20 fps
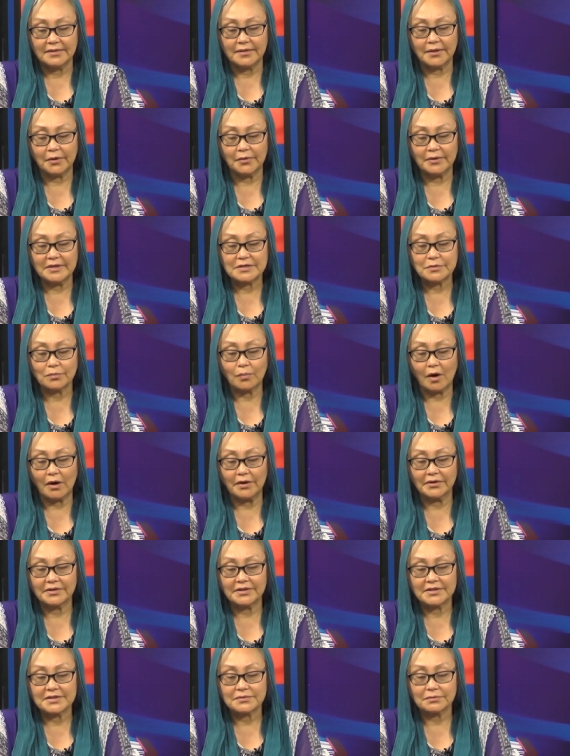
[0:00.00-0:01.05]
though its
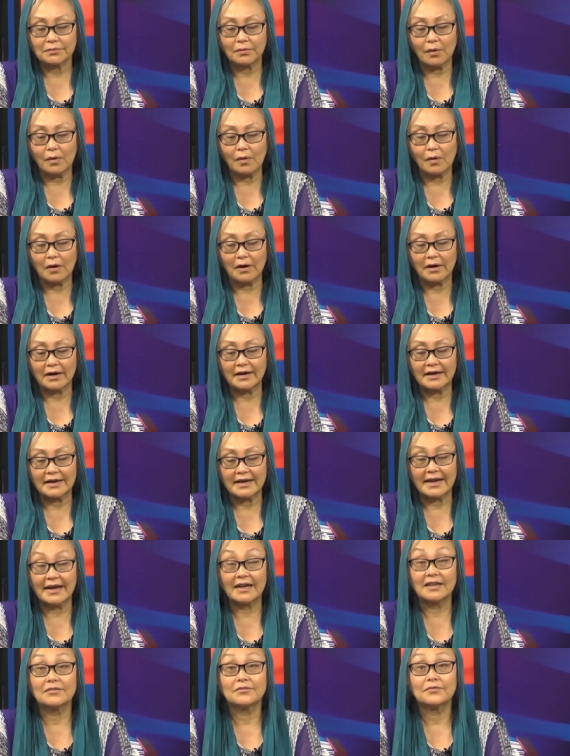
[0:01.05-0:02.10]
waters roar
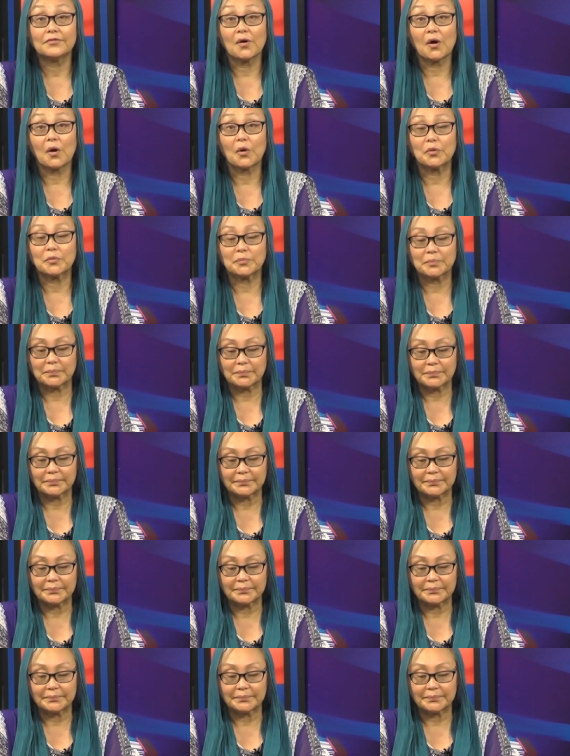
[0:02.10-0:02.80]
and foam,